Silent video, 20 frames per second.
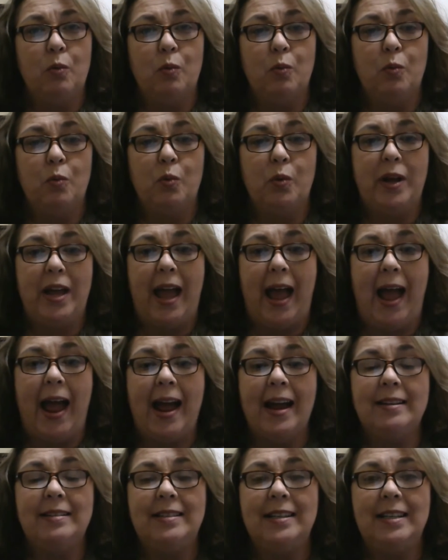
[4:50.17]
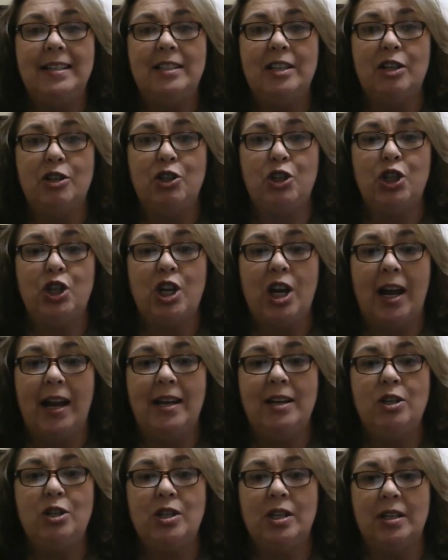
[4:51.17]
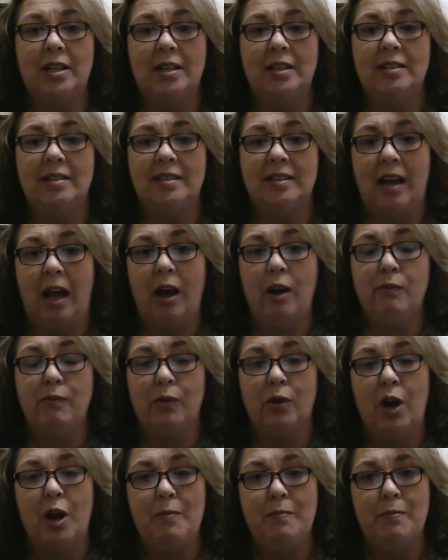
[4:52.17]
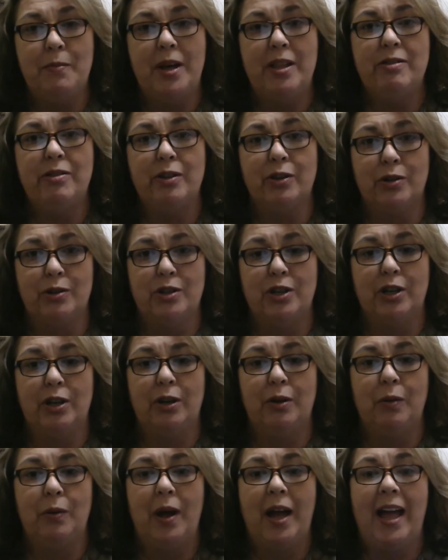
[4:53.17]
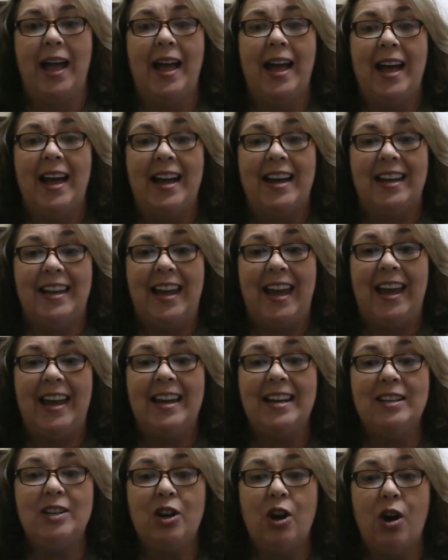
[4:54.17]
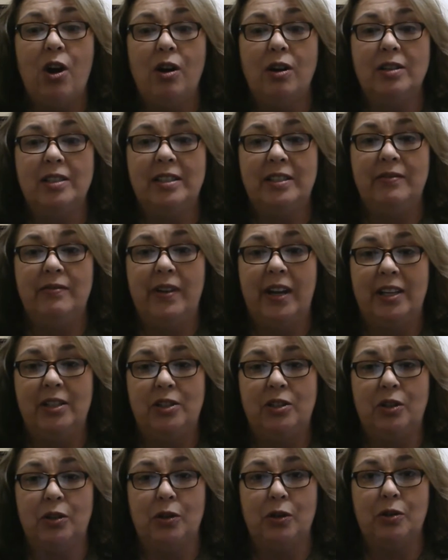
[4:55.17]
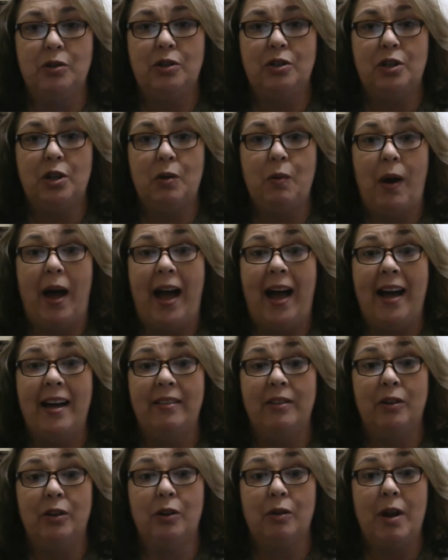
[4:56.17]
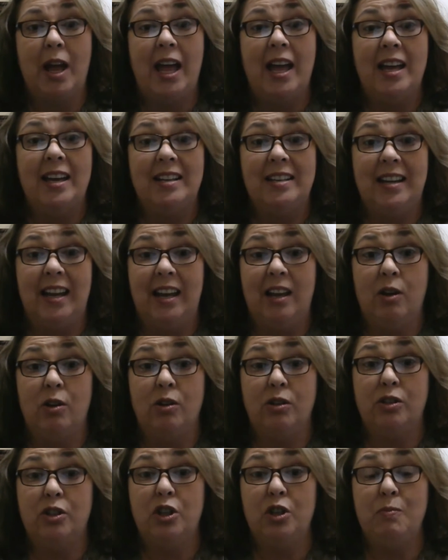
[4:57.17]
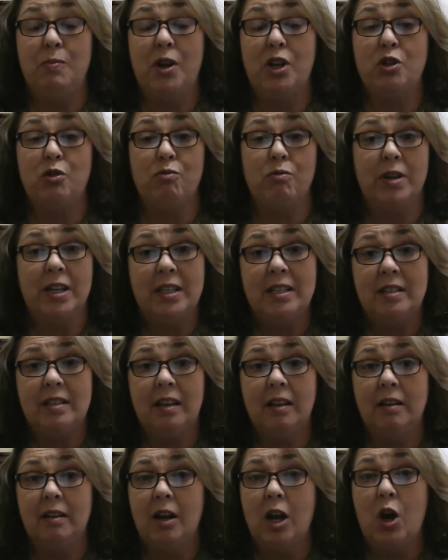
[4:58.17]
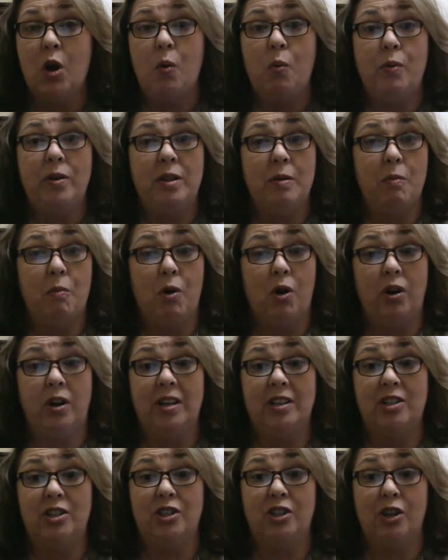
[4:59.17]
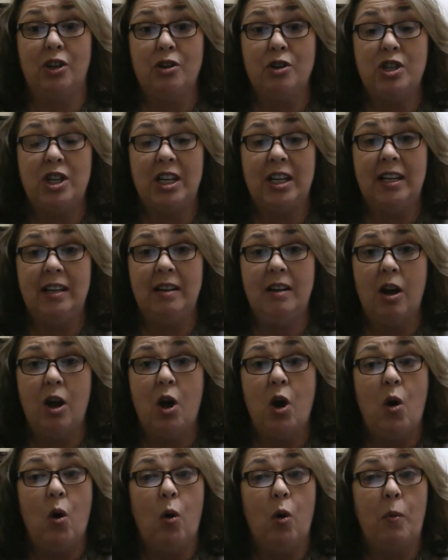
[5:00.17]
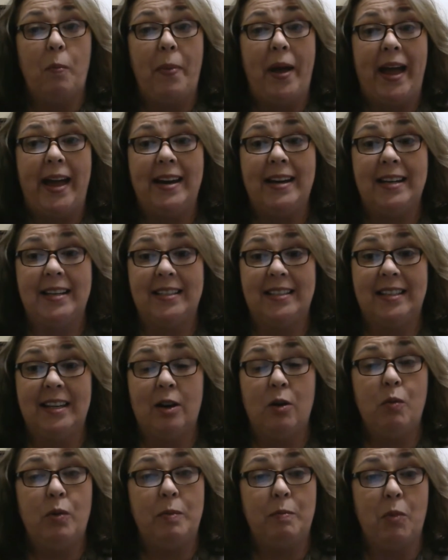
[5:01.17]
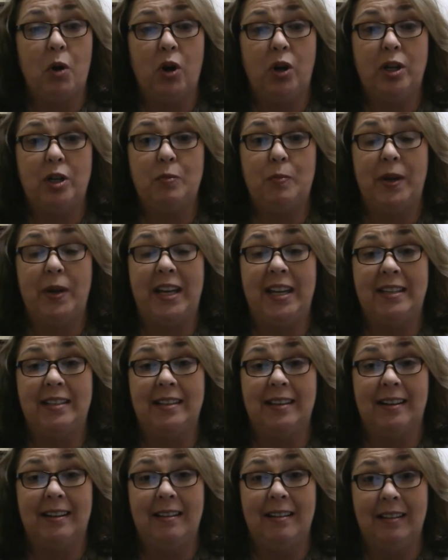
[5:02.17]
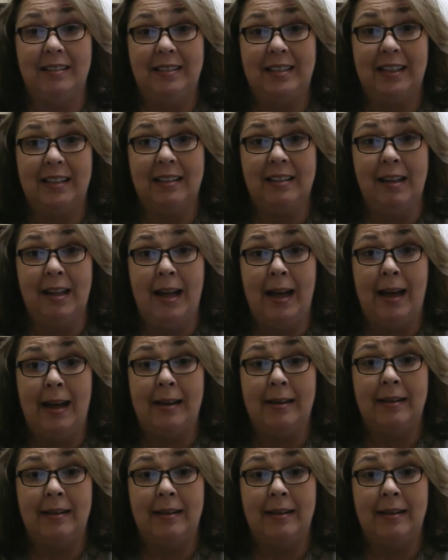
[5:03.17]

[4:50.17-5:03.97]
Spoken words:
reacting to changes over a month or two can cause investors to either take on too much risk when the market's surging or panic sell when markets begin to decline.